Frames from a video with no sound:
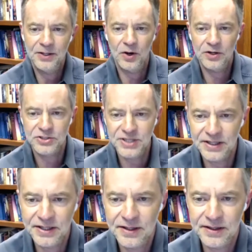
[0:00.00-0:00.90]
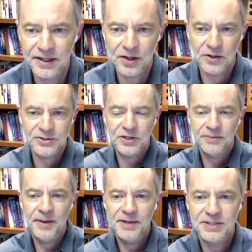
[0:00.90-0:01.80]
know, understand that also there
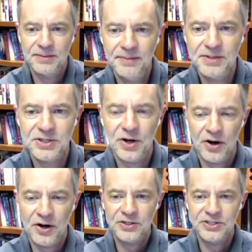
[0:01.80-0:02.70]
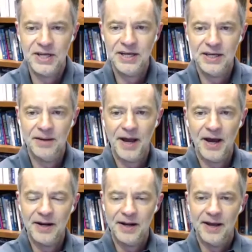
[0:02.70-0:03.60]
may be some limits to our understanding
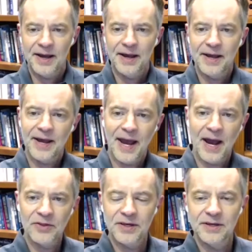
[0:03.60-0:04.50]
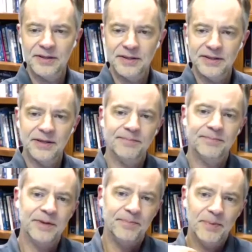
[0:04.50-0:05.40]
about how the
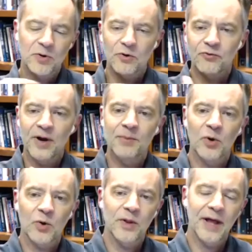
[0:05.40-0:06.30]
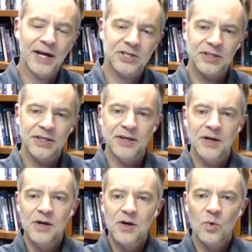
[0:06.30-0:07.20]
biblical framework will actually
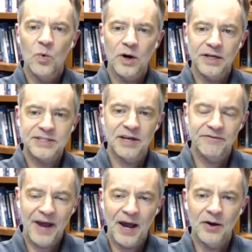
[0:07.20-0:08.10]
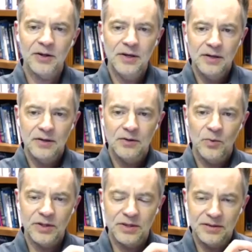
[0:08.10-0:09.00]
work itself out,
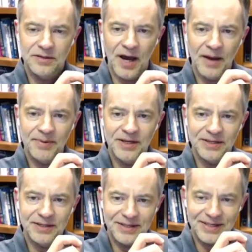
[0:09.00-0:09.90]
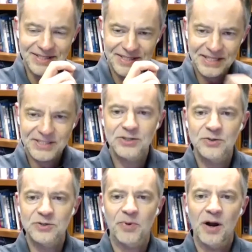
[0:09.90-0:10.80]
with God being consistent to
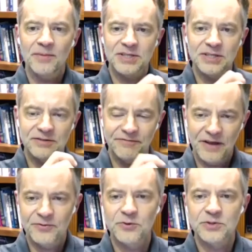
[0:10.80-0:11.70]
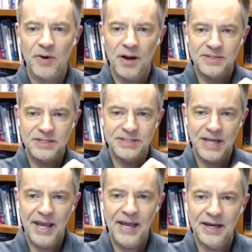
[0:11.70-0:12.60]
his promises, faithful to his promises,
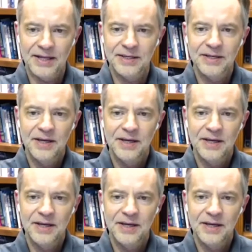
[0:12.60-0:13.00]
and